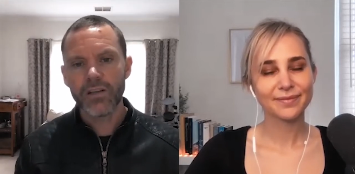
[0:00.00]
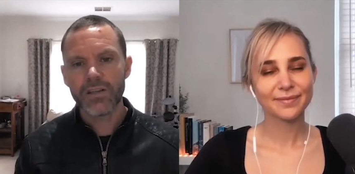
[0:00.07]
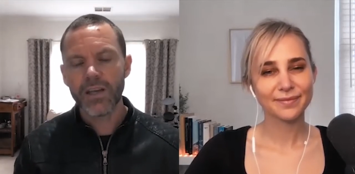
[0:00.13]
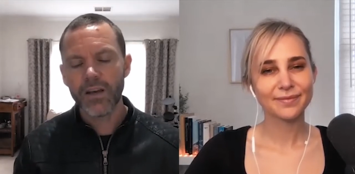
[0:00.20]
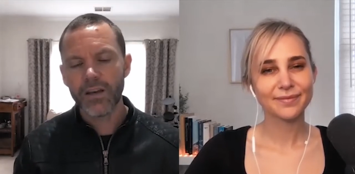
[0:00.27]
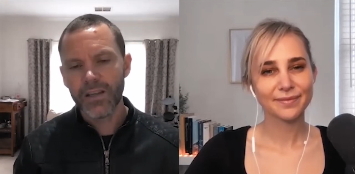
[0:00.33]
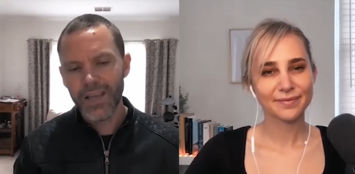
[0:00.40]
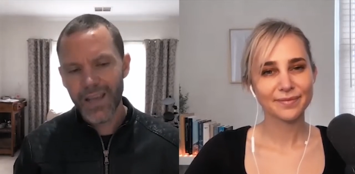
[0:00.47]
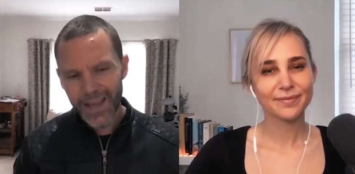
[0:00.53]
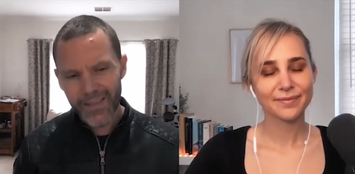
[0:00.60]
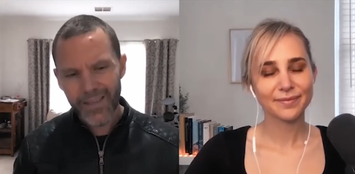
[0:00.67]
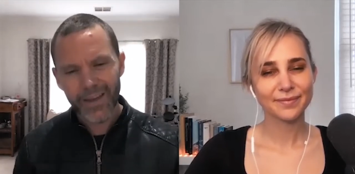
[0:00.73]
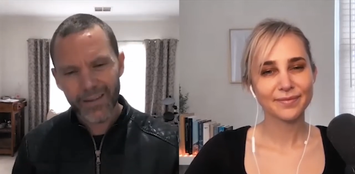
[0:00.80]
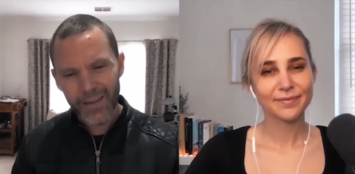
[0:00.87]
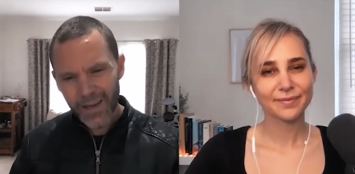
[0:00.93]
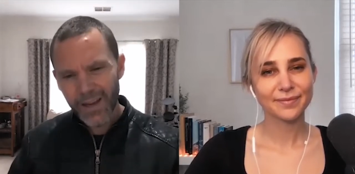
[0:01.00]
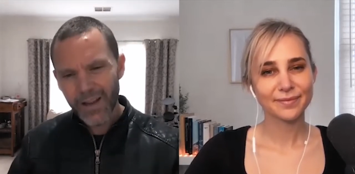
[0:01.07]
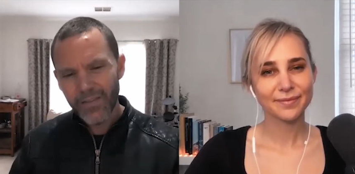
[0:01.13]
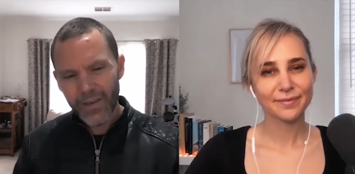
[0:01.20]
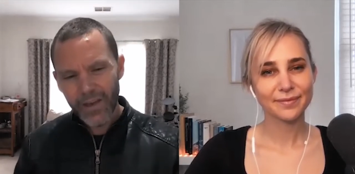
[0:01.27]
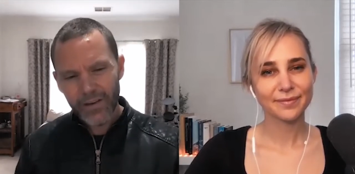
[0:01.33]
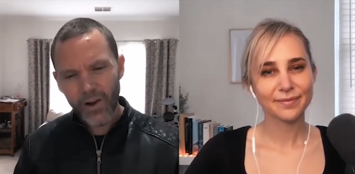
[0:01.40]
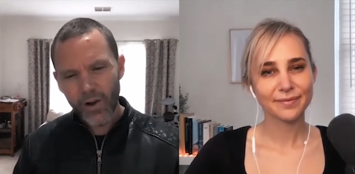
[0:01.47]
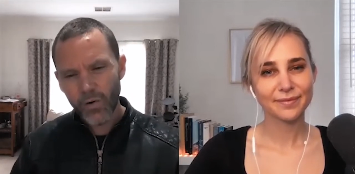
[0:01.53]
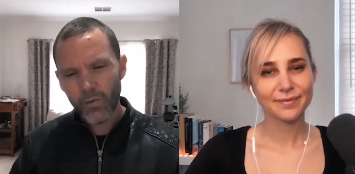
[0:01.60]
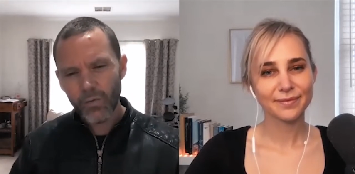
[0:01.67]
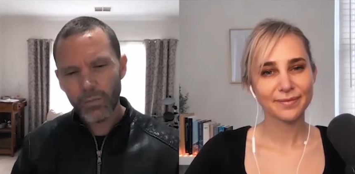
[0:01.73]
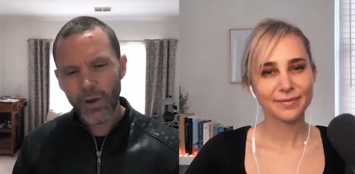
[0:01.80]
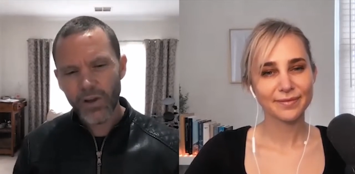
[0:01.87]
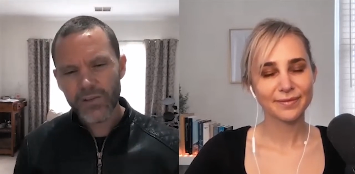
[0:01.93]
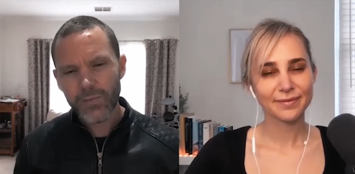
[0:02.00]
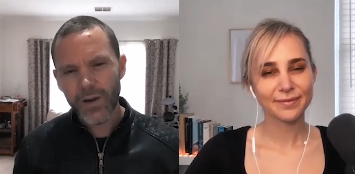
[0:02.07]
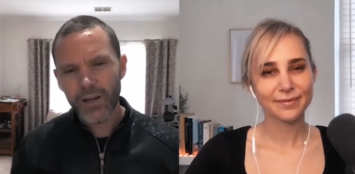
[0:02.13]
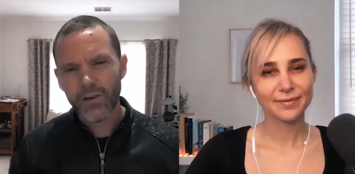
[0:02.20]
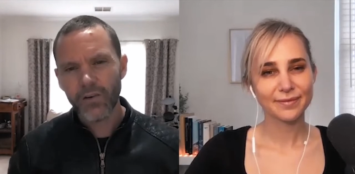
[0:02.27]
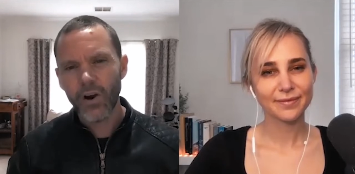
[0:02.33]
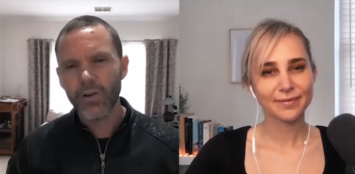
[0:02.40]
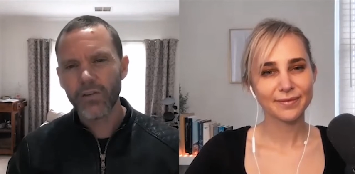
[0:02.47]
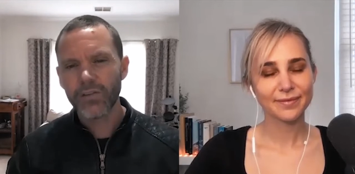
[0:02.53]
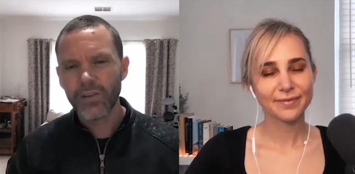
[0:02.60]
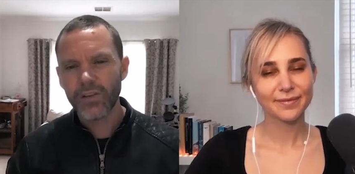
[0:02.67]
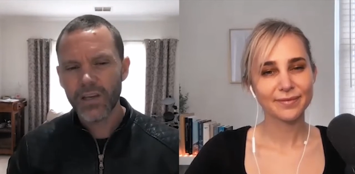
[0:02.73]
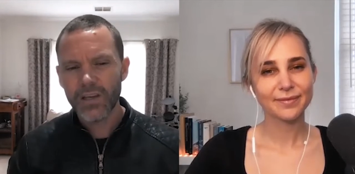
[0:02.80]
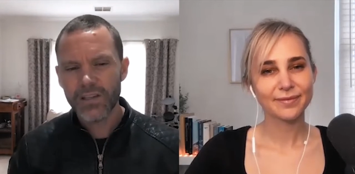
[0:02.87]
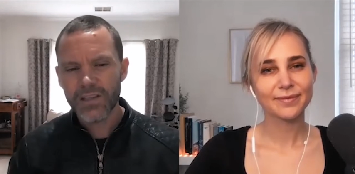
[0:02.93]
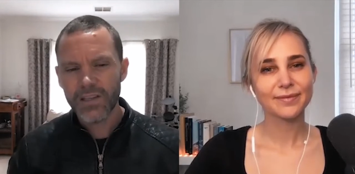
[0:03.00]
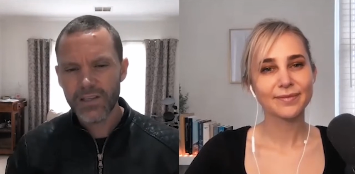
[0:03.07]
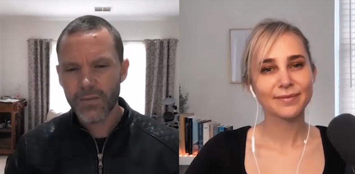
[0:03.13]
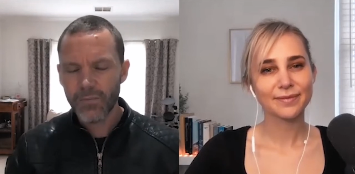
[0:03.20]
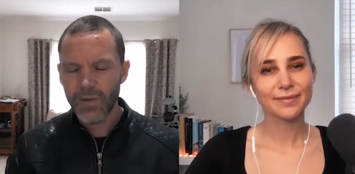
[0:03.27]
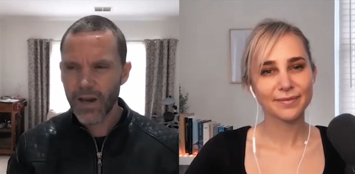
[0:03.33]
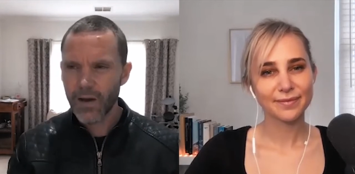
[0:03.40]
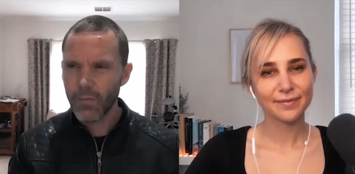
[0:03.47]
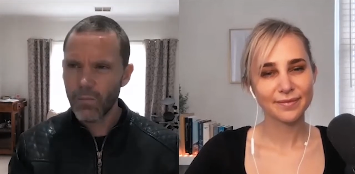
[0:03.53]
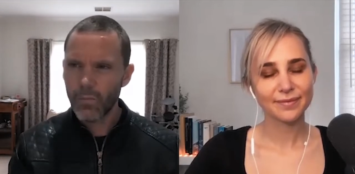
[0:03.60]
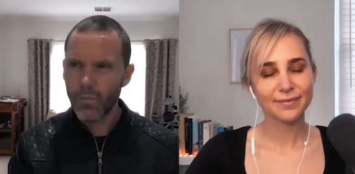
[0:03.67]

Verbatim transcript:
Speaker 1: So yeah, that whole post-traumatic growth thing, it's about